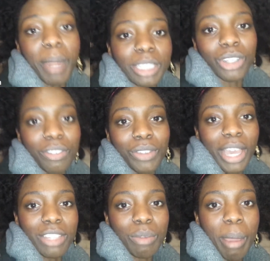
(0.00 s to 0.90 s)
I'm not sure if you
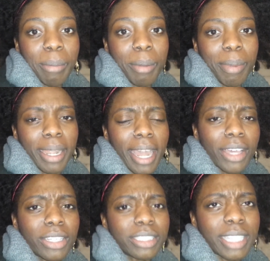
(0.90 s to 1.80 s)
guys remember, but
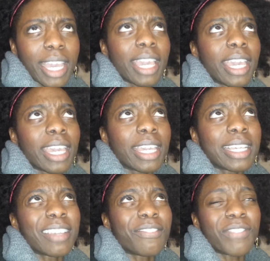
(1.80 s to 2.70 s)
on
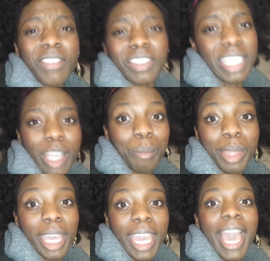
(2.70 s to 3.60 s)
day 50
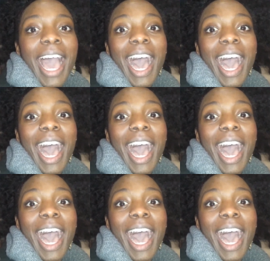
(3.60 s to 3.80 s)
something,